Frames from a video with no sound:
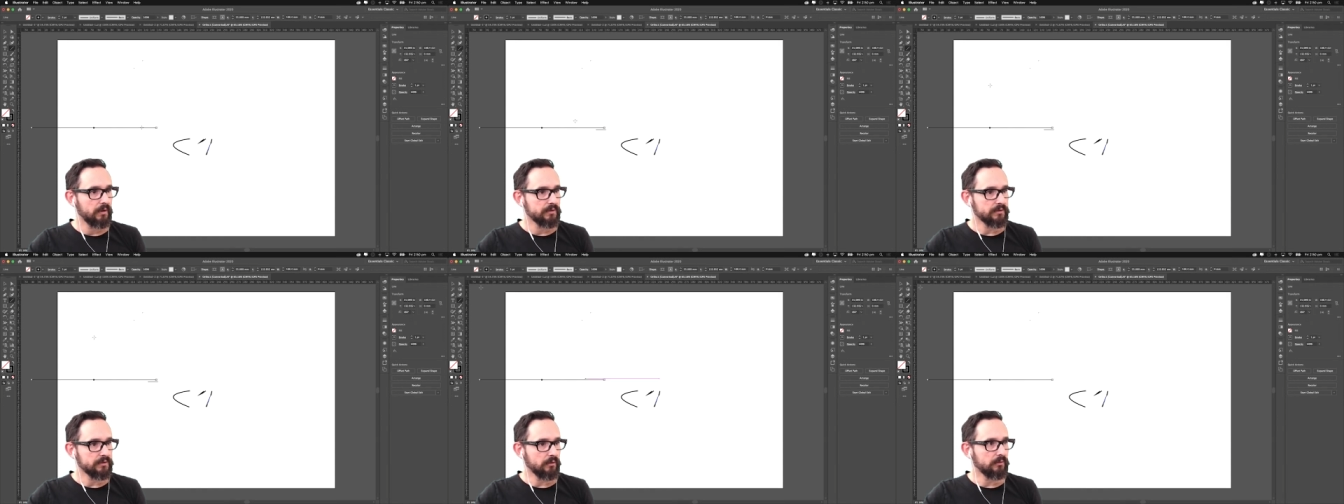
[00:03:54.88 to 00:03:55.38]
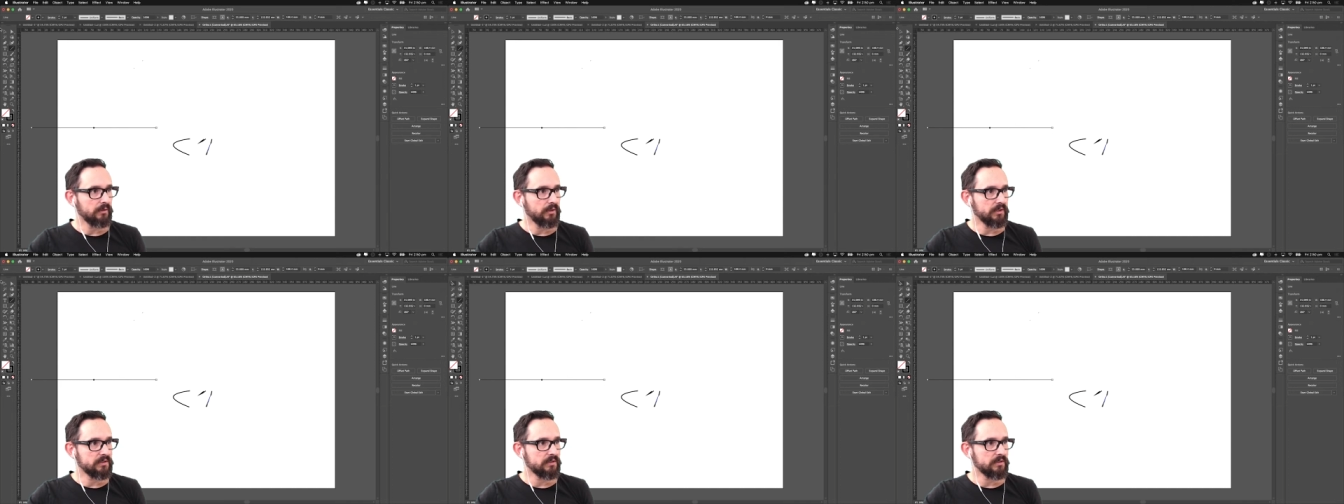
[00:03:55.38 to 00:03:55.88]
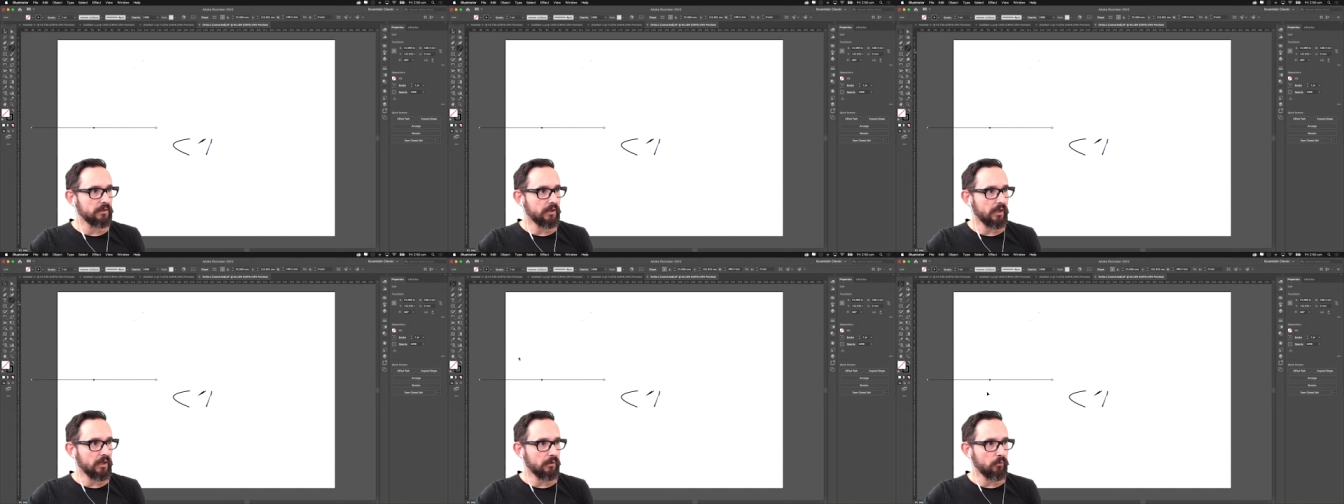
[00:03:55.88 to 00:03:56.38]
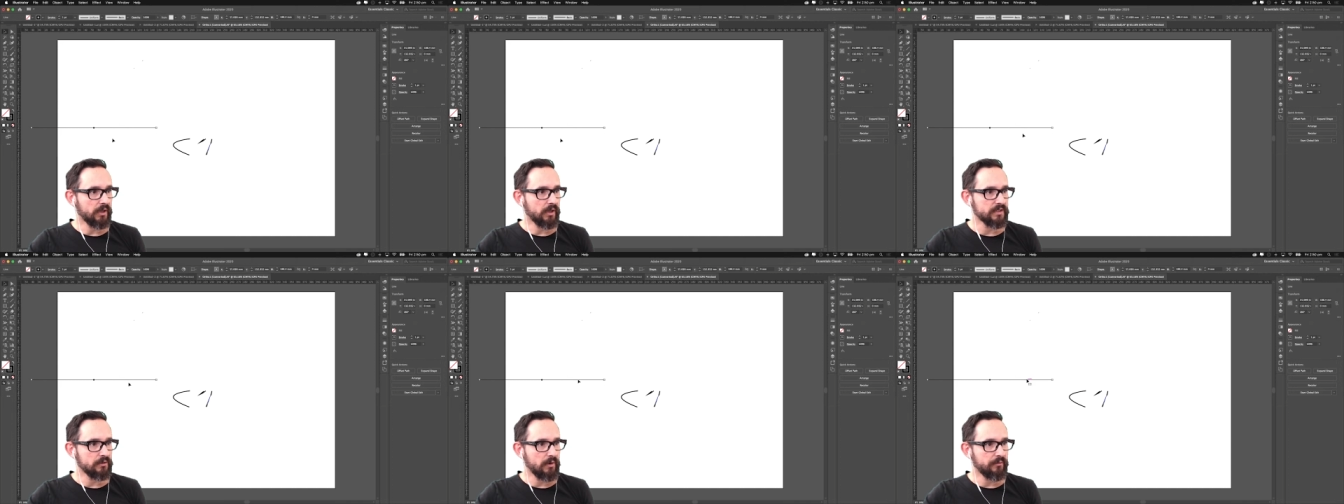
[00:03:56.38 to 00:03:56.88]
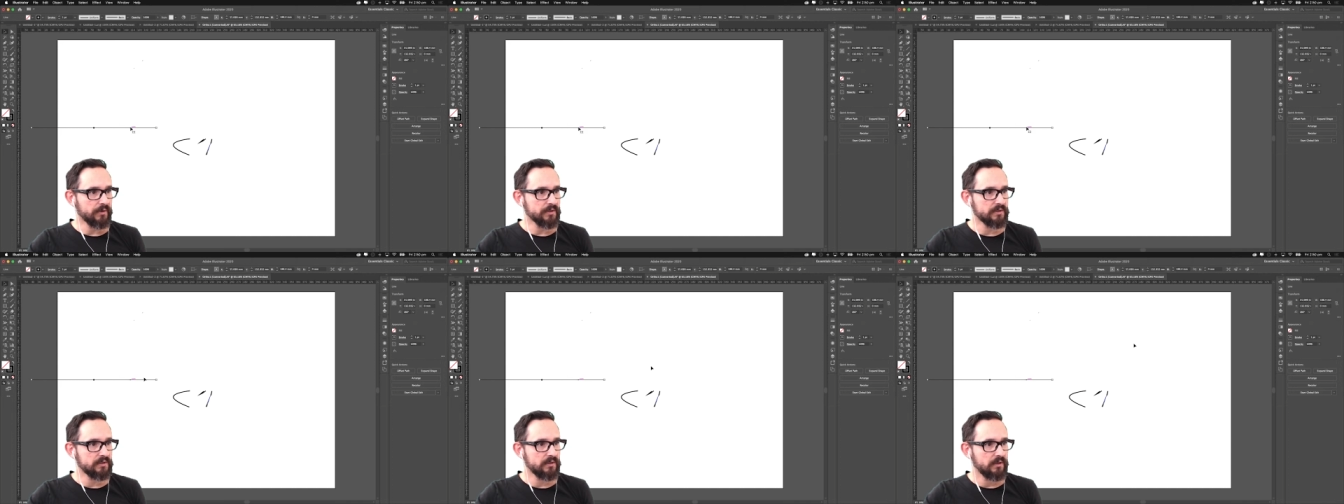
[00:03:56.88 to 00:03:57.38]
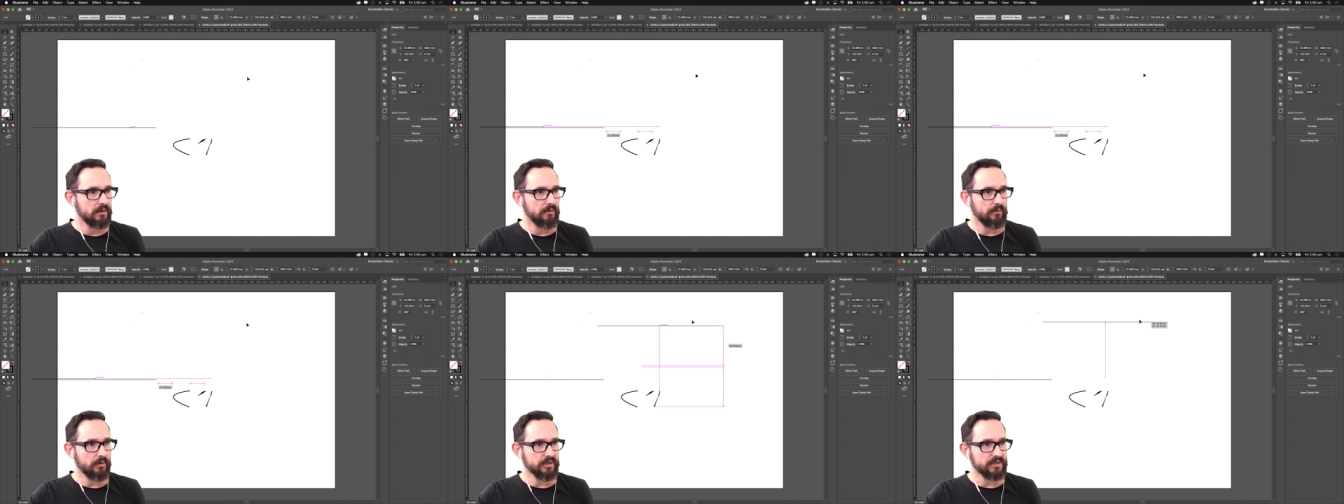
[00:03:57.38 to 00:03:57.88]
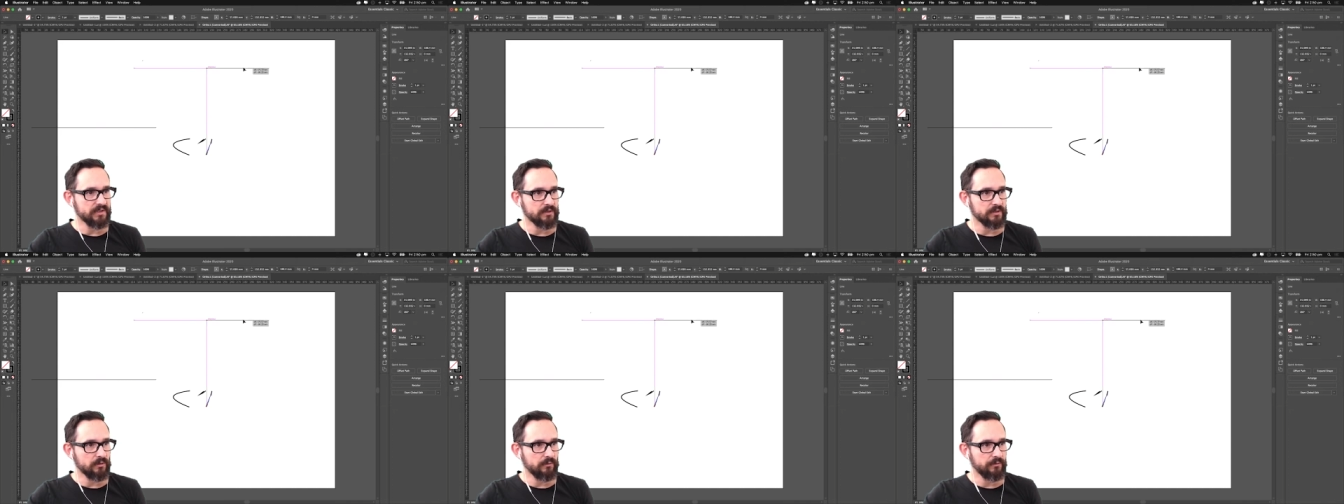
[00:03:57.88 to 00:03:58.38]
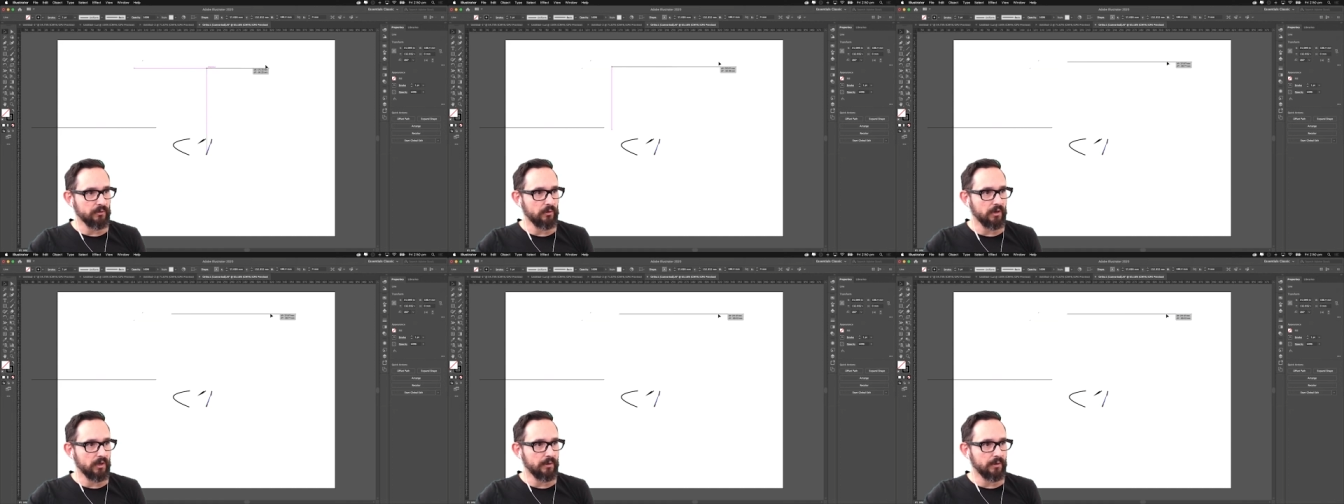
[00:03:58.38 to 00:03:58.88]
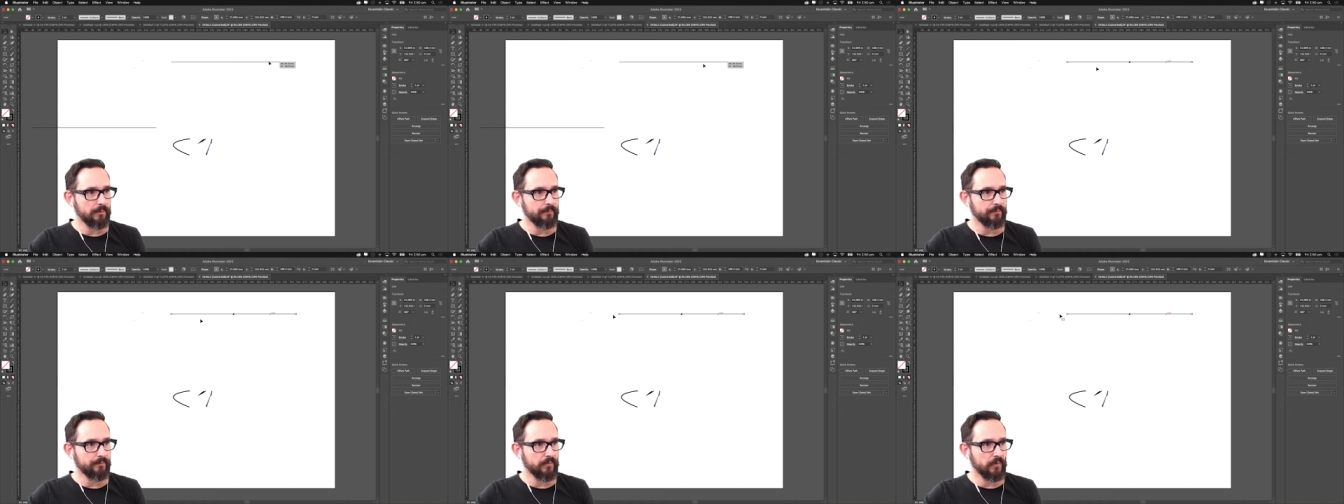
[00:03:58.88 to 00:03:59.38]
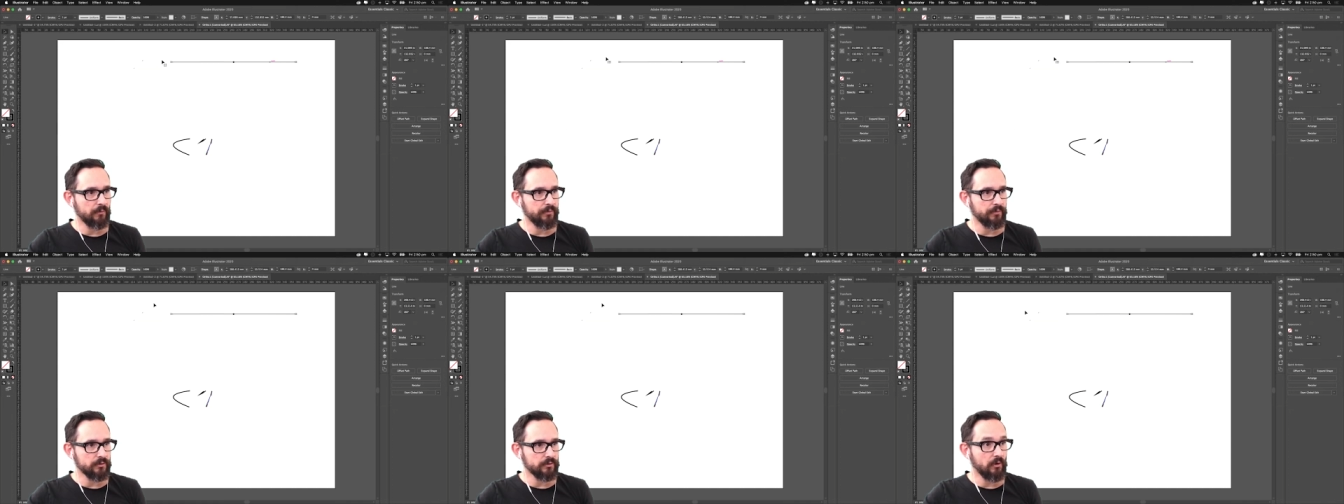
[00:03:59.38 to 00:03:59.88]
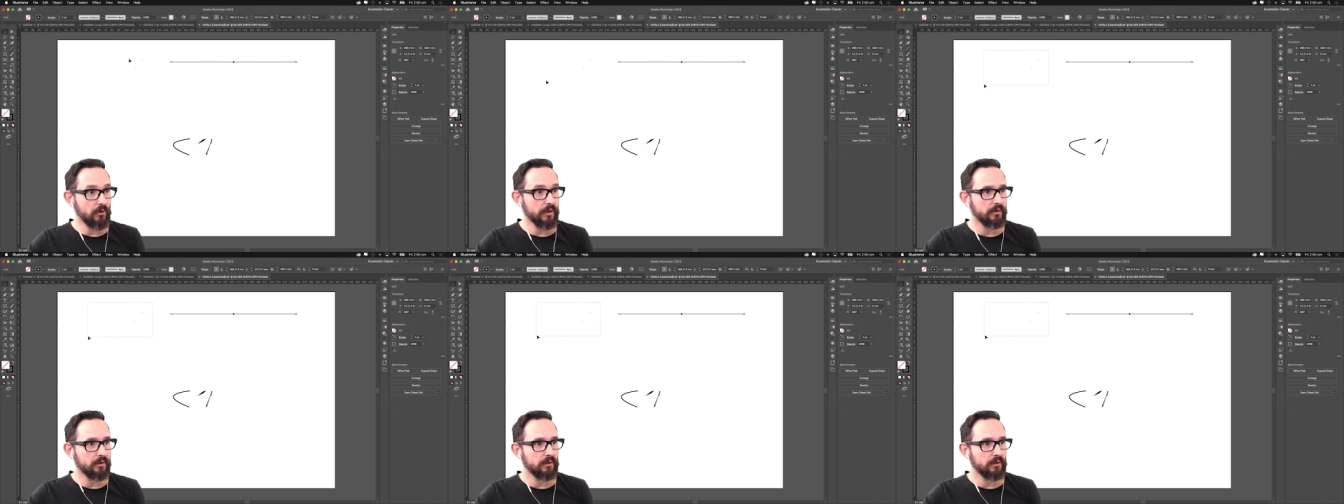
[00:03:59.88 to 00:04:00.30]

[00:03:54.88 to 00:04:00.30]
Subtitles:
so this can work as a reference for the size of your drawing,